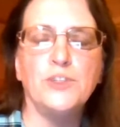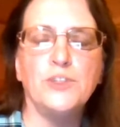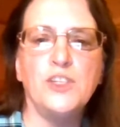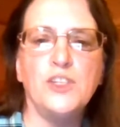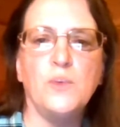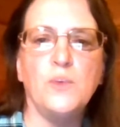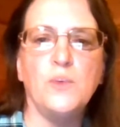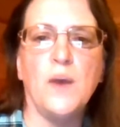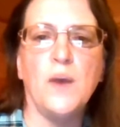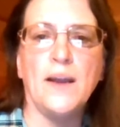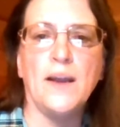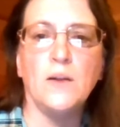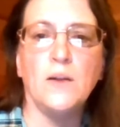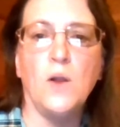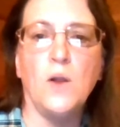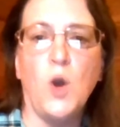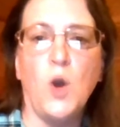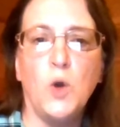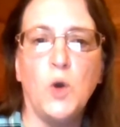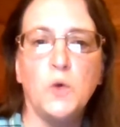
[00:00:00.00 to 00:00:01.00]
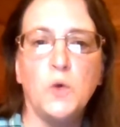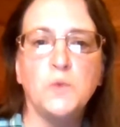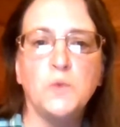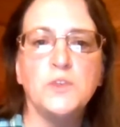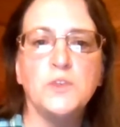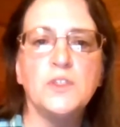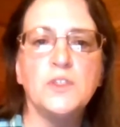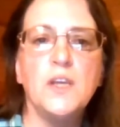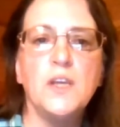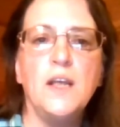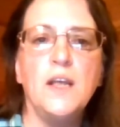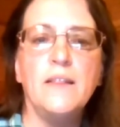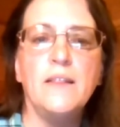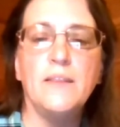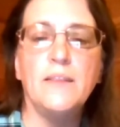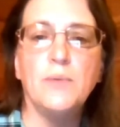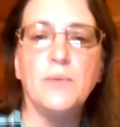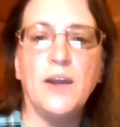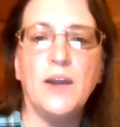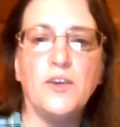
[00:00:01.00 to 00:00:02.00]
Virginia Weigel, owns
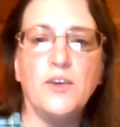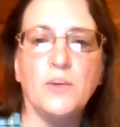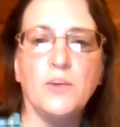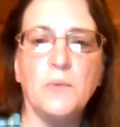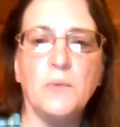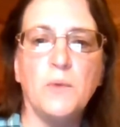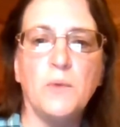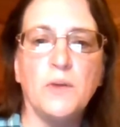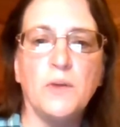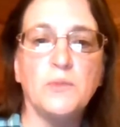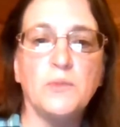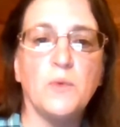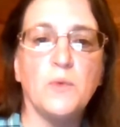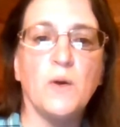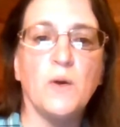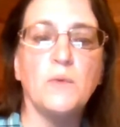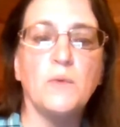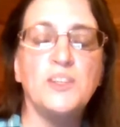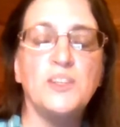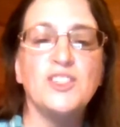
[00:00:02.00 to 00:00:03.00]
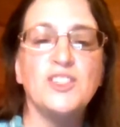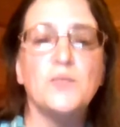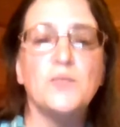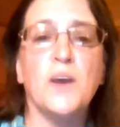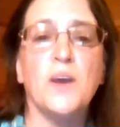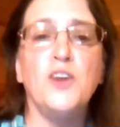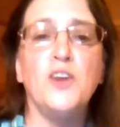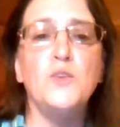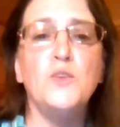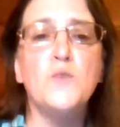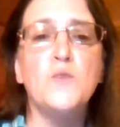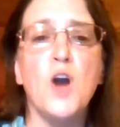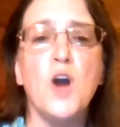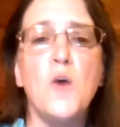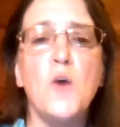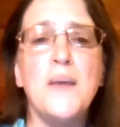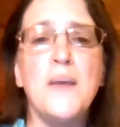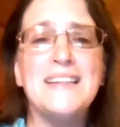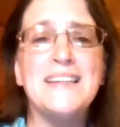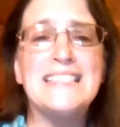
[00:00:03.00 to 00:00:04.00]
the break room in Williamsport, which is where you
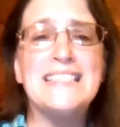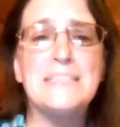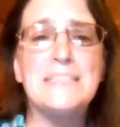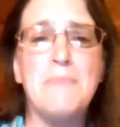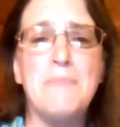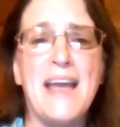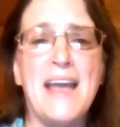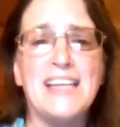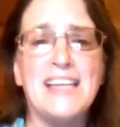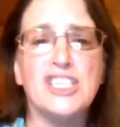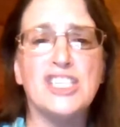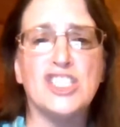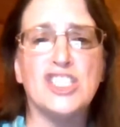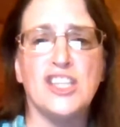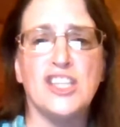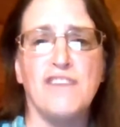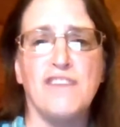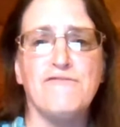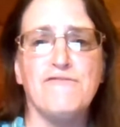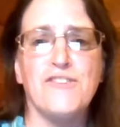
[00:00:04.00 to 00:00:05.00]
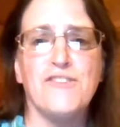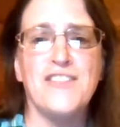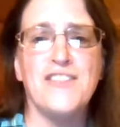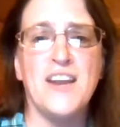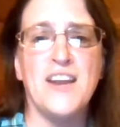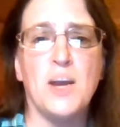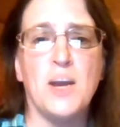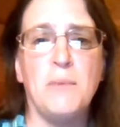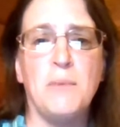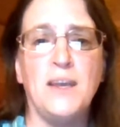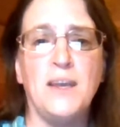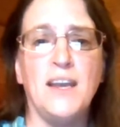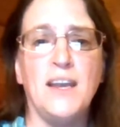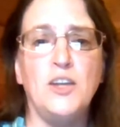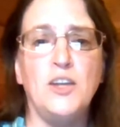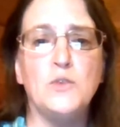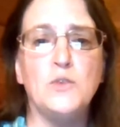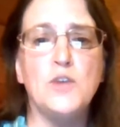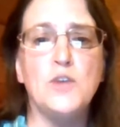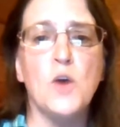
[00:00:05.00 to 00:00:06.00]
go and smash stuff for therapy,
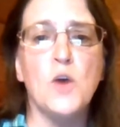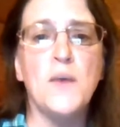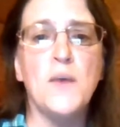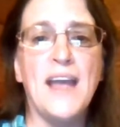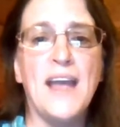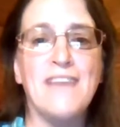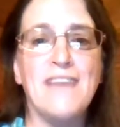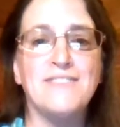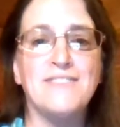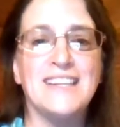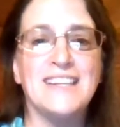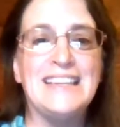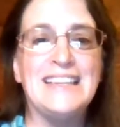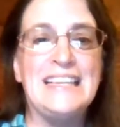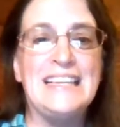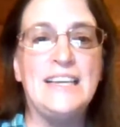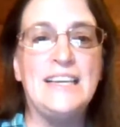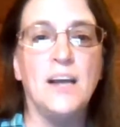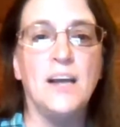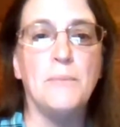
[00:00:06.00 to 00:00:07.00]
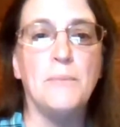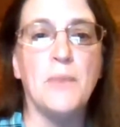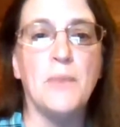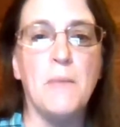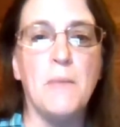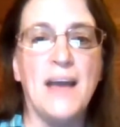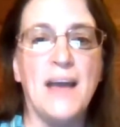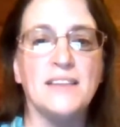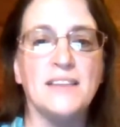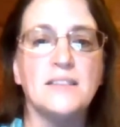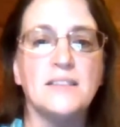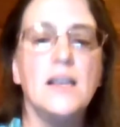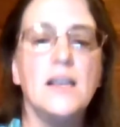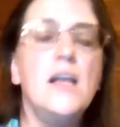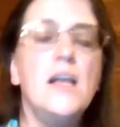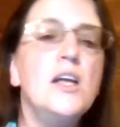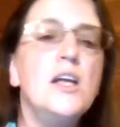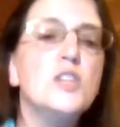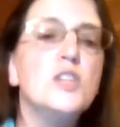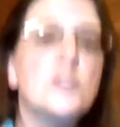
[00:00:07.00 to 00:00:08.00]
and you don't have to clean up the mess.
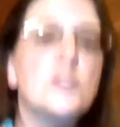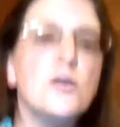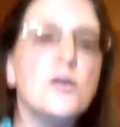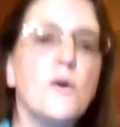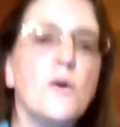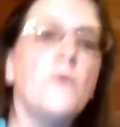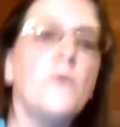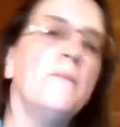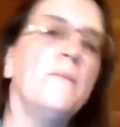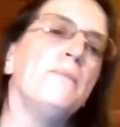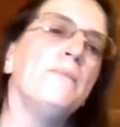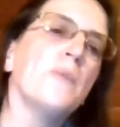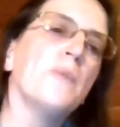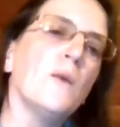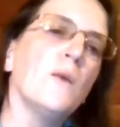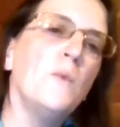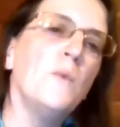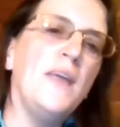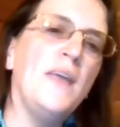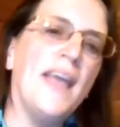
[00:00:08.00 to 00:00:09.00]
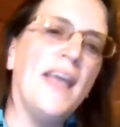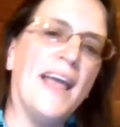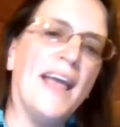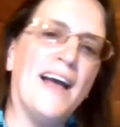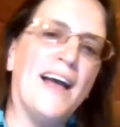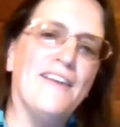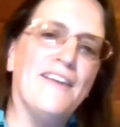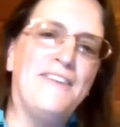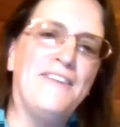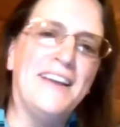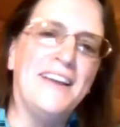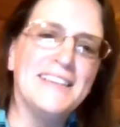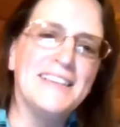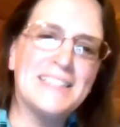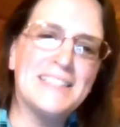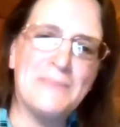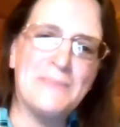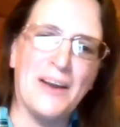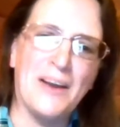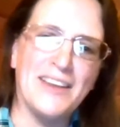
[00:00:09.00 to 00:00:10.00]
So we have
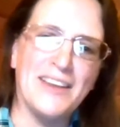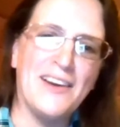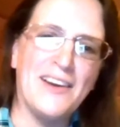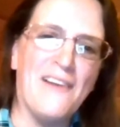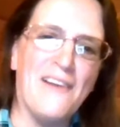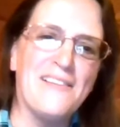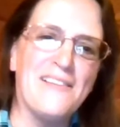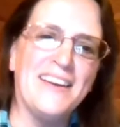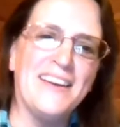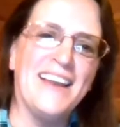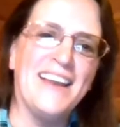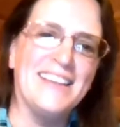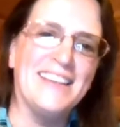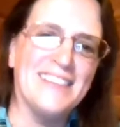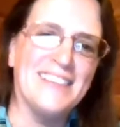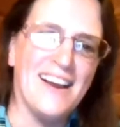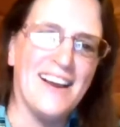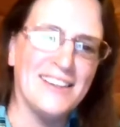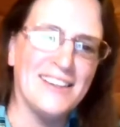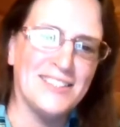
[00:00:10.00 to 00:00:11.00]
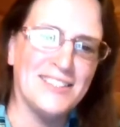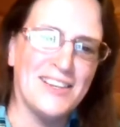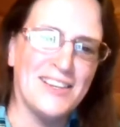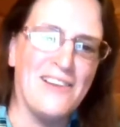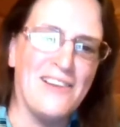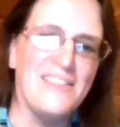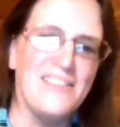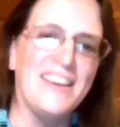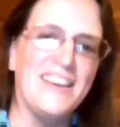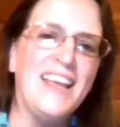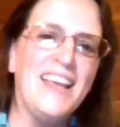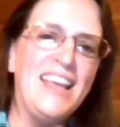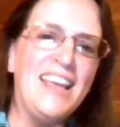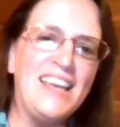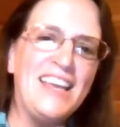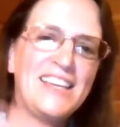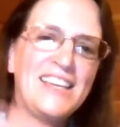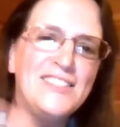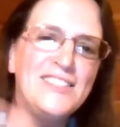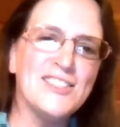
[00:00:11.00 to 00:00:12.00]
Spike Cohen and Tasha Cohen,
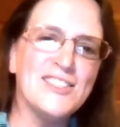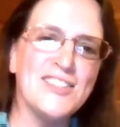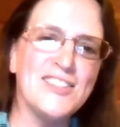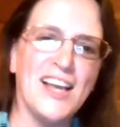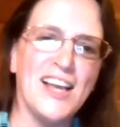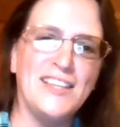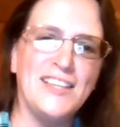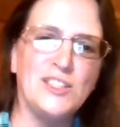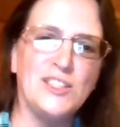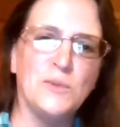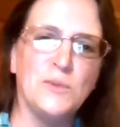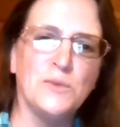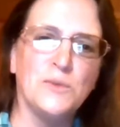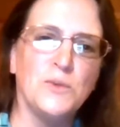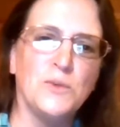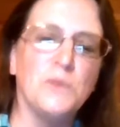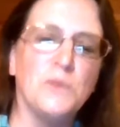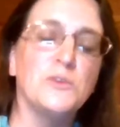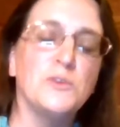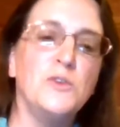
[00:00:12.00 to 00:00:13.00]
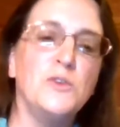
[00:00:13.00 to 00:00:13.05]
each assigned to a room.